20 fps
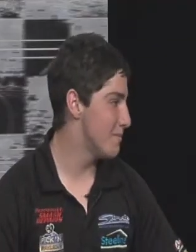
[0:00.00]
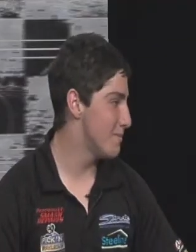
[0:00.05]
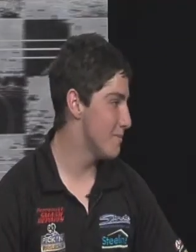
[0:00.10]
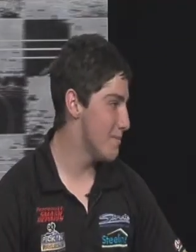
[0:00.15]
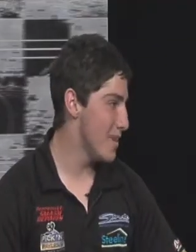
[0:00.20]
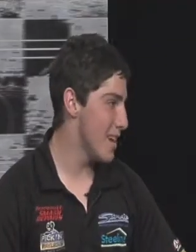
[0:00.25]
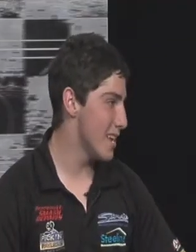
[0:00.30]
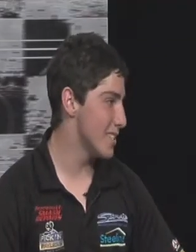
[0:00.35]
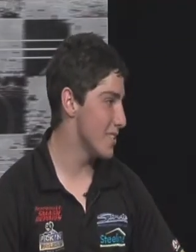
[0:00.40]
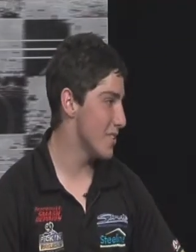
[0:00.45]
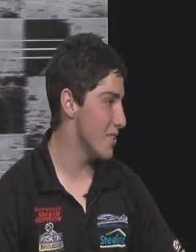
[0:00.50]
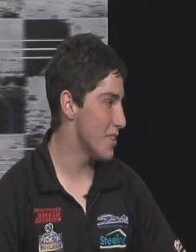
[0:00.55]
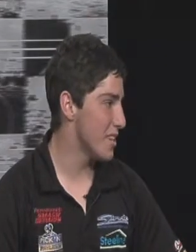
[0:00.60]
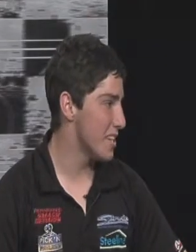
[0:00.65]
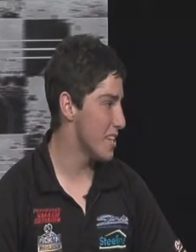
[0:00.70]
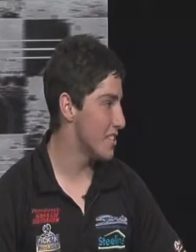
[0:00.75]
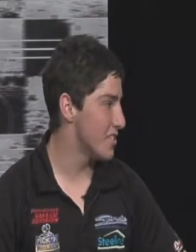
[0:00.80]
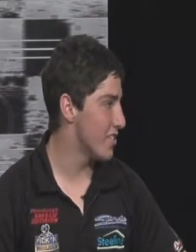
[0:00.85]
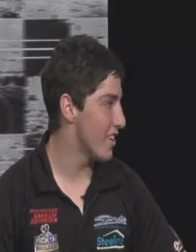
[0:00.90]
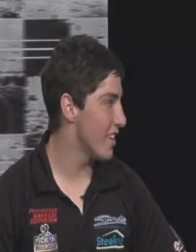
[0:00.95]
depends on
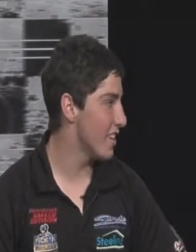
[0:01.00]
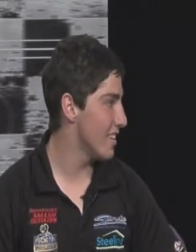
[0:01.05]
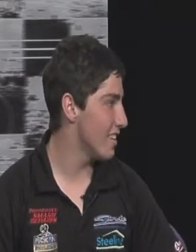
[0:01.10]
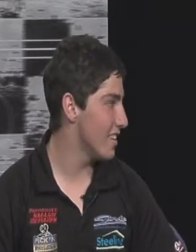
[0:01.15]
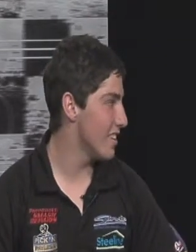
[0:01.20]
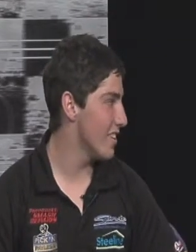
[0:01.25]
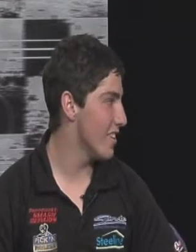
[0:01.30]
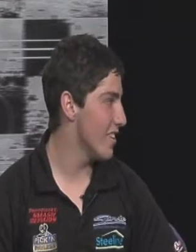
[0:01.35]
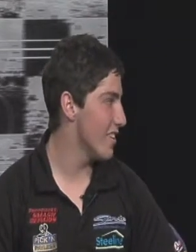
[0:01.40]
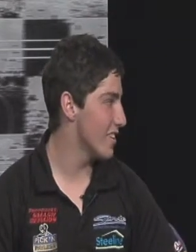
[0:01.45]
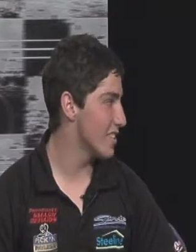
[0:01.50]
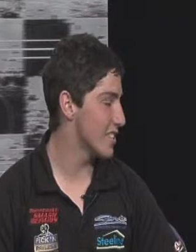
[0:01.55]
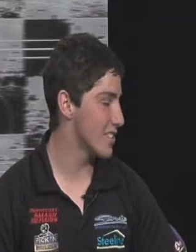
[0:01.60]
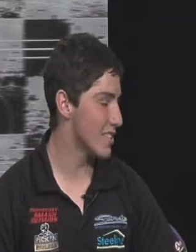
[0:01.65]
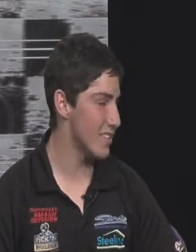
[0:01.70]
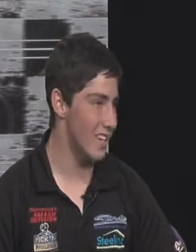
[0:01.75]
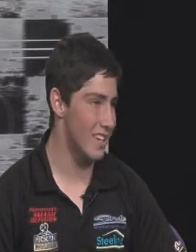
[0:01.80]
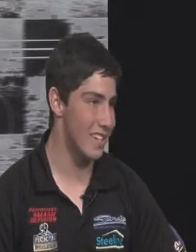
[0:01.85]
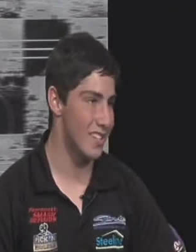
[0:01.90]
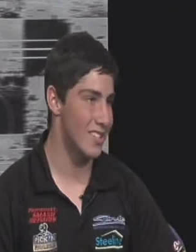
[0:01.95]
the adrenaline, you know.
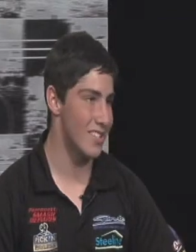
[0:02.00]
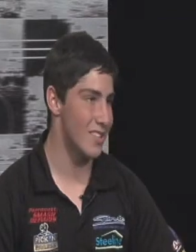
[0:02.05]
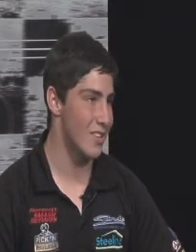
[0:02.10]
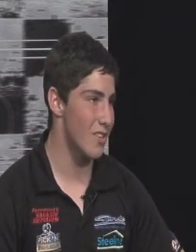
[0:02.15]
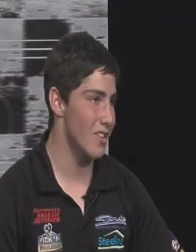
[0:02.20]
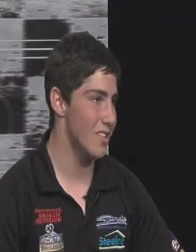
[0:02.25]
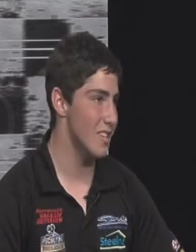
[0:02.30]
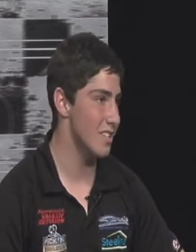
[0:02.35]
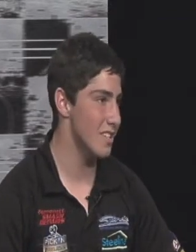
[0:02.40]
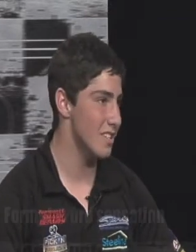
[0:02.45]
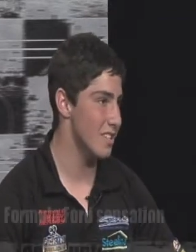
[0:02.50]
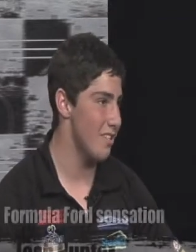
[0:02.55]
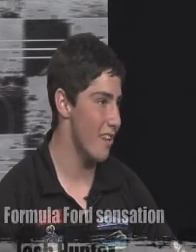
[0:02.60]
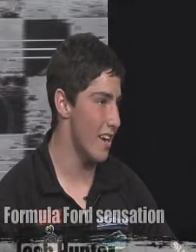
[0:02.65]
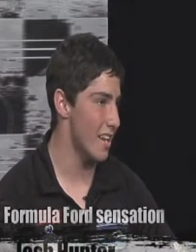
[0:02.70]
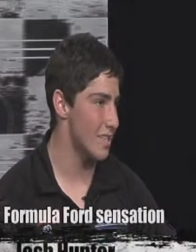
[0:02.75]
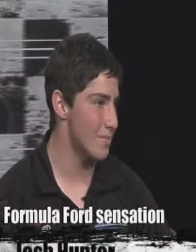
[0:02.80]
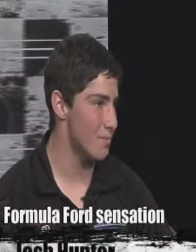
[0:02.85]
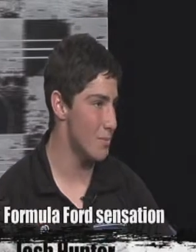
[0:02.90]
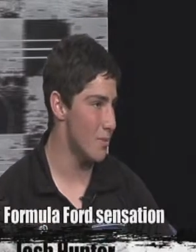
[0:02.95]
Soccer is a
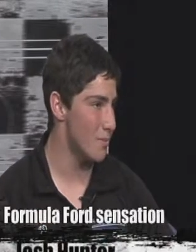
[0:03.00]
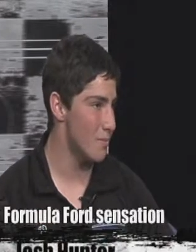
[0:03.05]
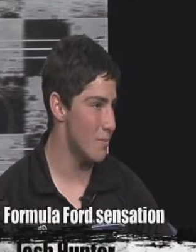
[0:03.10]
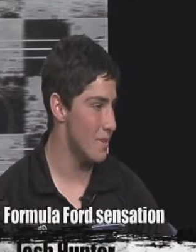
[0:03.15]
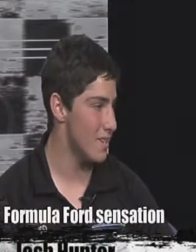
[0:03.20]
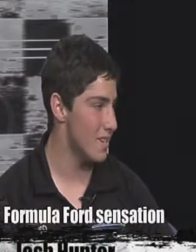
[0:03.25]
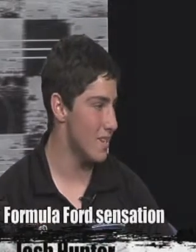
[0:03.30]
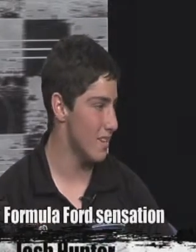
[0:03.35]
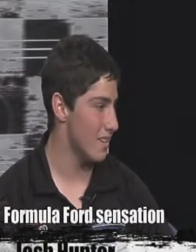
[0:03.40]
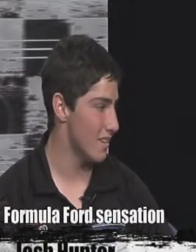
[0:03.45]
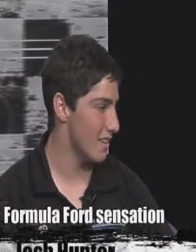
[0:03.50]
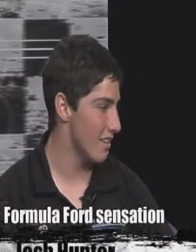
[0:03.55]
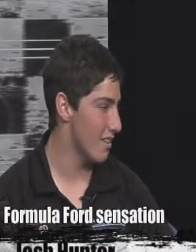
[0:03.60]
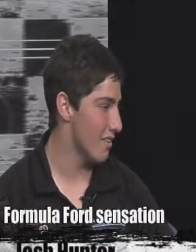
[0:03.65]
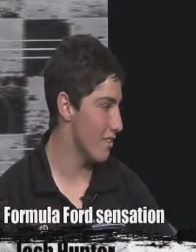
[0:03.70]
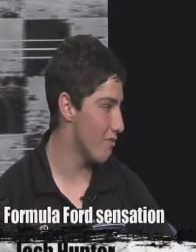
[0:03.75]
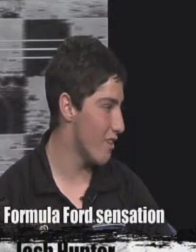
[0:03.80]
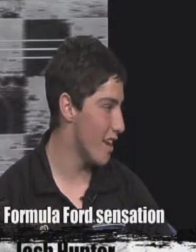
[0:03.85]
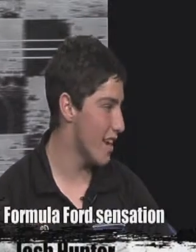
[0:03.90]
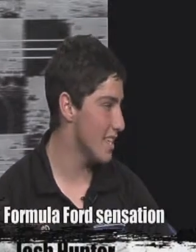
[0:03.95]
great sport, but
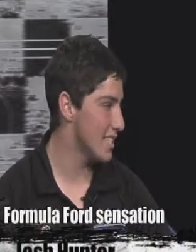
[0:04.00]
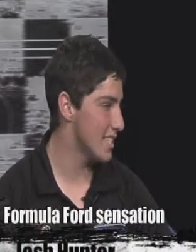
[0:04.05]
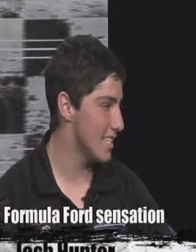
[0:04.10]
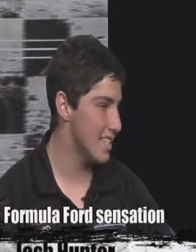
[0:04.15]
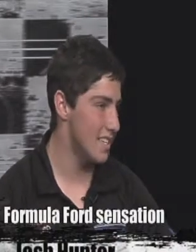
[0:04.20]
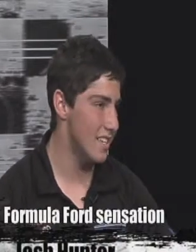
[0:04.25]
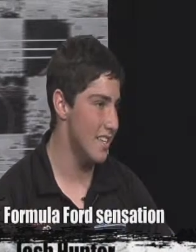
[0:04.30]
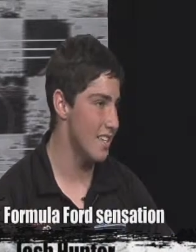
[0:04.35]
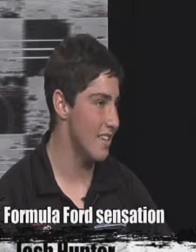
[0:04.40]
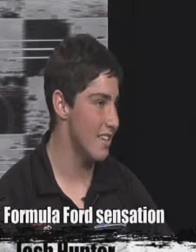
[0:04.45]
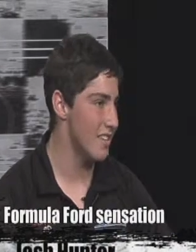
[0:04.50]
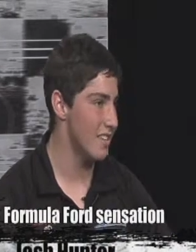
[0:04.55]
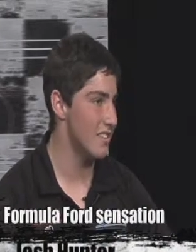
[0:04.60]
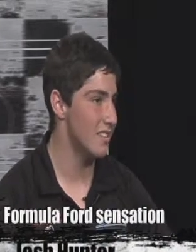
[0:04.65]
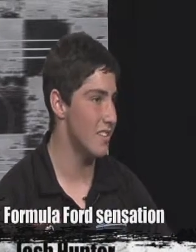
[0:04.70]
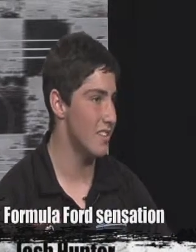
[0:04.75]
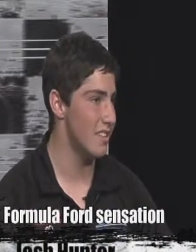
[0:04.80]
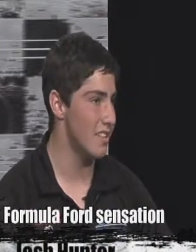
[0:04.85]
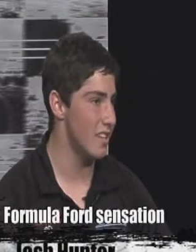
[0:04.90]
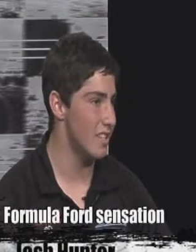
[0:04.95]
racing, you know,
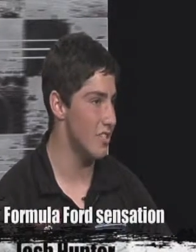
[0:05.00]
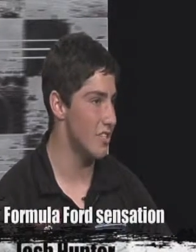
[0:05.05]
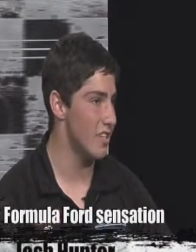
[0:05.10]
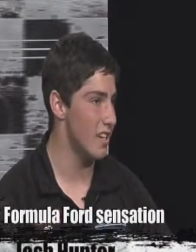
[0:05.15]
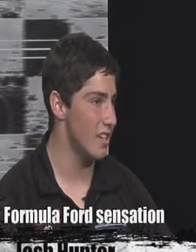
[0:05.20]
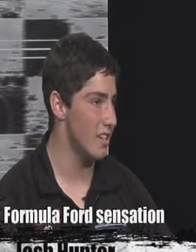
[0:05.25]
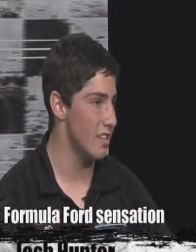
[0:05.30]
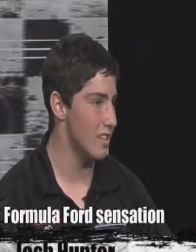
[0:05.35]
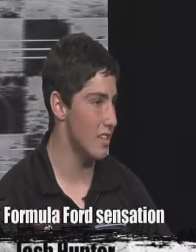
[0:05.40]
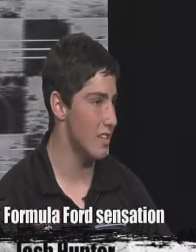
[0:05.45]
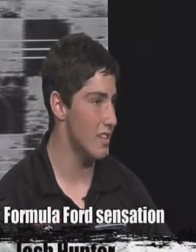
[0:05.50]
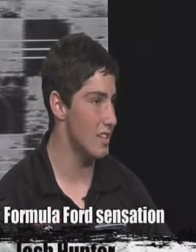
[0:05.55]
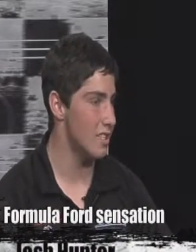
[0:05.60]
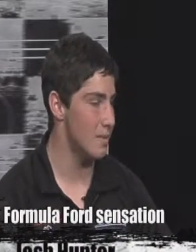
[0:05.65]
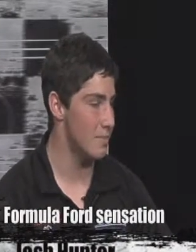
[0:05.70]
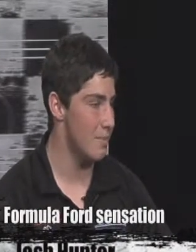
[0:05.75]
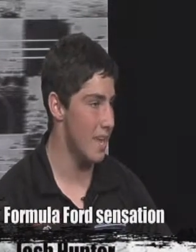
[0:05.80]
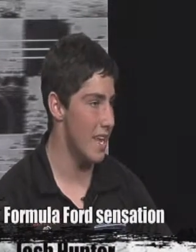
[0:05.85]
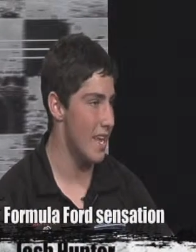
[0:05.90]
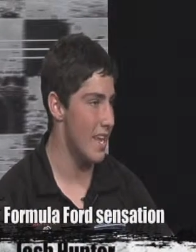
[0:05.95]
the adrenaline, the
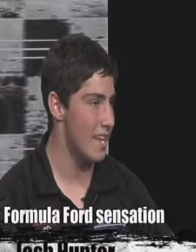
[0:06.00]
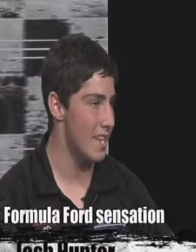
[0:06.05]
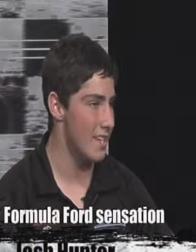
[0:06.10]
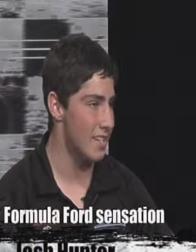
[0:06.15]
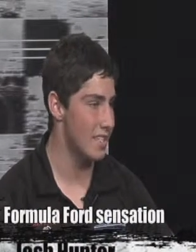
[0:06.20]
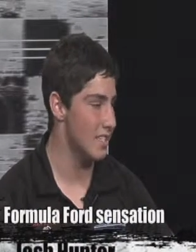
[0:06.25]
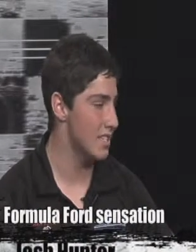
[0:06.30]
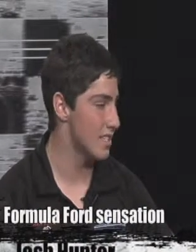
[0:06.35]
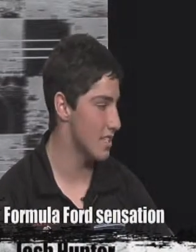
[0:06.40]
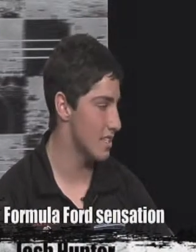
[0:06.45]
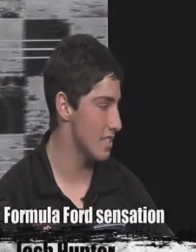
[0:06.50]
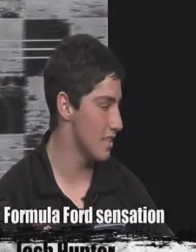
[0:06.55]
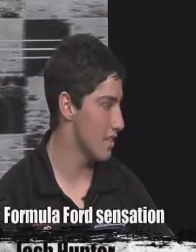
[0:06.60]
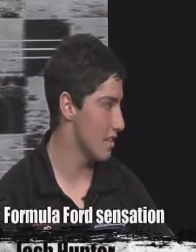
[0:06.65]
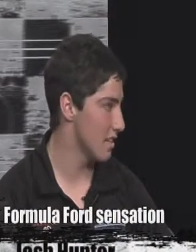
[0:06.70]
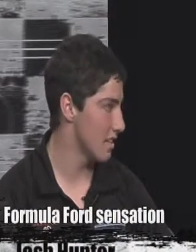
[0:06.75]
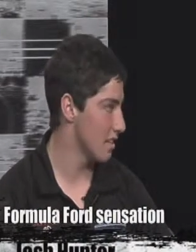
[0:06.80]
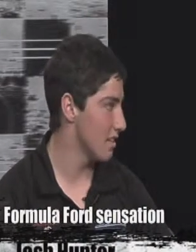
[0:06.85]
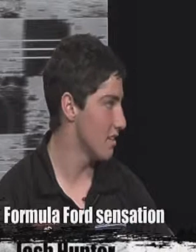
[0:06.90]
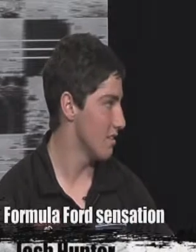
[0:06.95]
speed, it's just
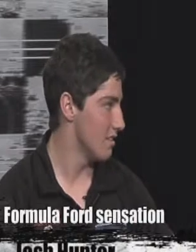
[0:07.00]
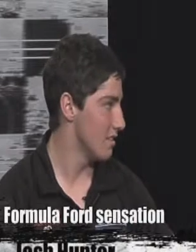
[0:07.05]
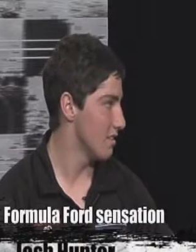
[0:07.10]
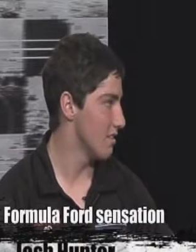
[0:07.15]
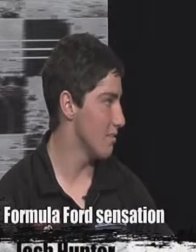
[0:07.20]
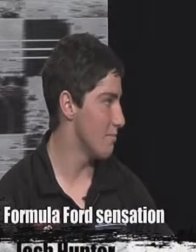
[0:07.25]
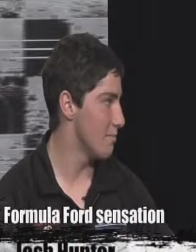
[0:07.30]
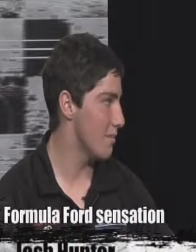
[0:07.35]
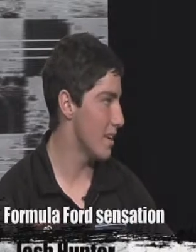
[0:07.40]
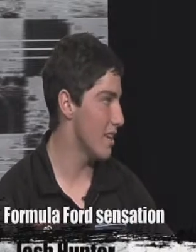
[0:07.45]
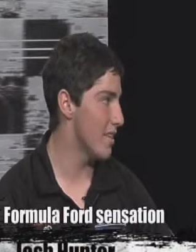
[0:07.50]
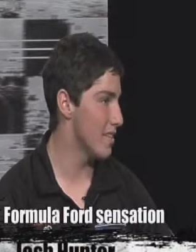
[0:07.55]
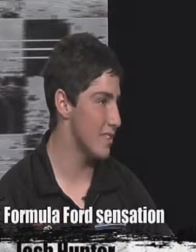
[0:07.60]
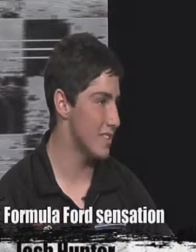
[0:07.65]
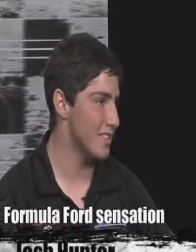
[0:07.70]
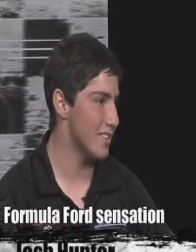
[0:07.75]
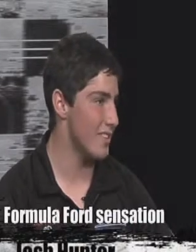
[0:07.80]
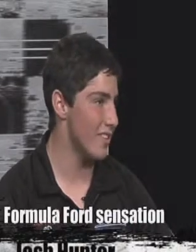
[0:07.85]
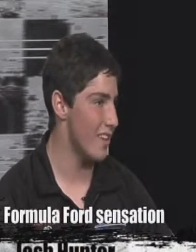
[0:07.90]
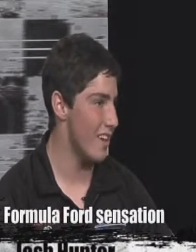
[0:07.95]
better than
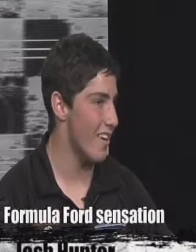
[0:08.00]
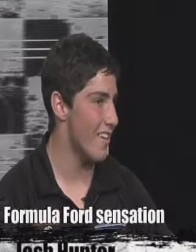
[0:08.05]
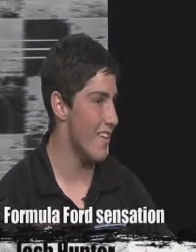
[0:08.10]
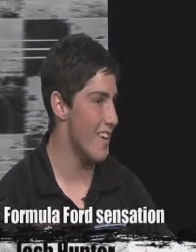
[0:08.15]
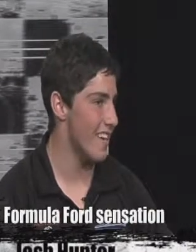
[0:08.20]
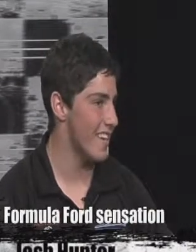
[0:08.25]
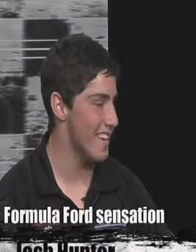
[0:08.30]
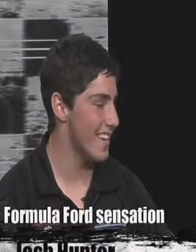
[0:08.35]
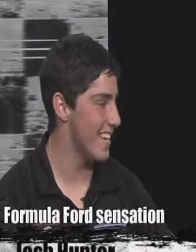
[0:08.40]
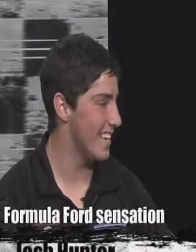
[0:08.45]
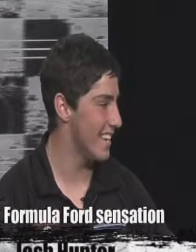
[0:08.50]
soccer, I reckon.